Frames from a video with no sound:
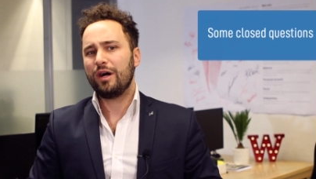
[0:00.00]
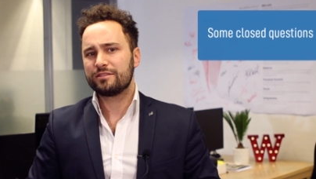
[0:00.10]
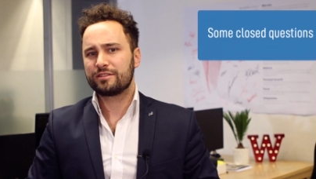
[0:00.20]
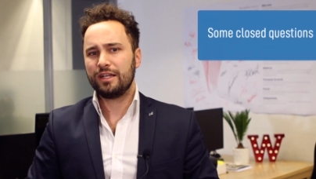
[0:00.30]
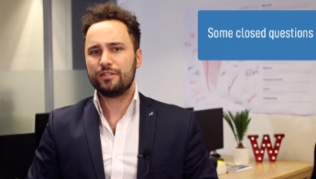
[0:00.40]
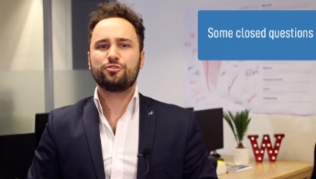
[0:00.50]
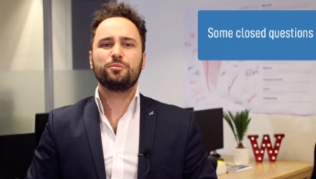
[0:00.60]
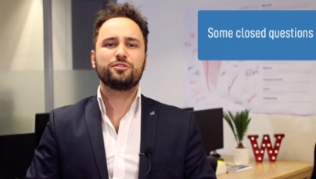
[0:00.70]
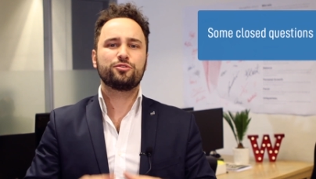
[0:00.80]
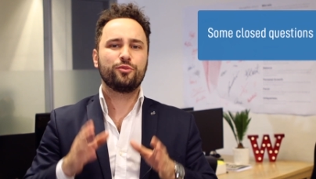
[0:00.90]
ask
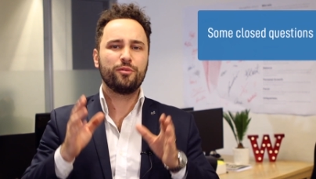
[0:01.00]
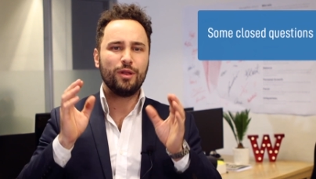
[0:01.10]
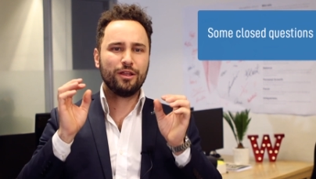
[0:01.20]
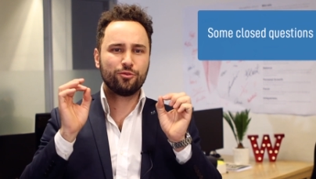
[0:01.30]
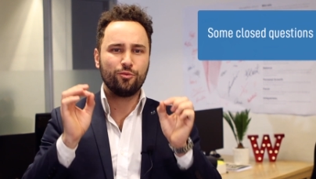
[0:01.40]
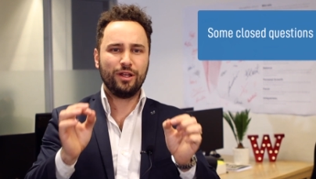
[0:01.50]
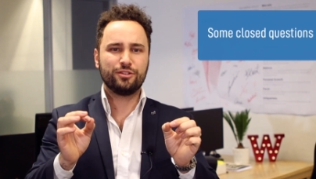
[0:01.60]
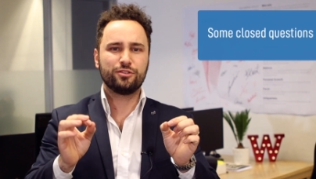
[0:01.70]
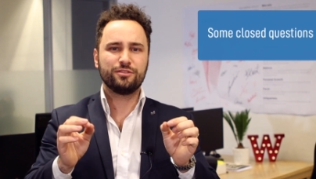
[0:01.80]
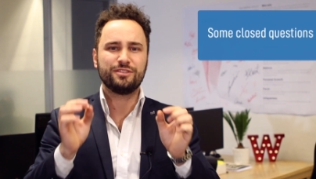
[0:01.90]
customers to reply to
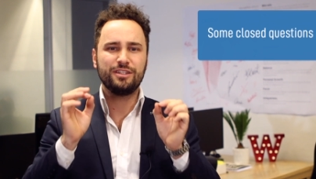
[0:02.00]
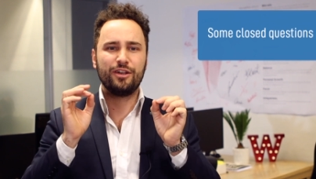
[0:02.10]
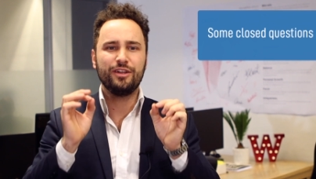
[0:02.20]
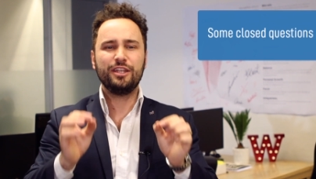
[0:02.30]
questions that are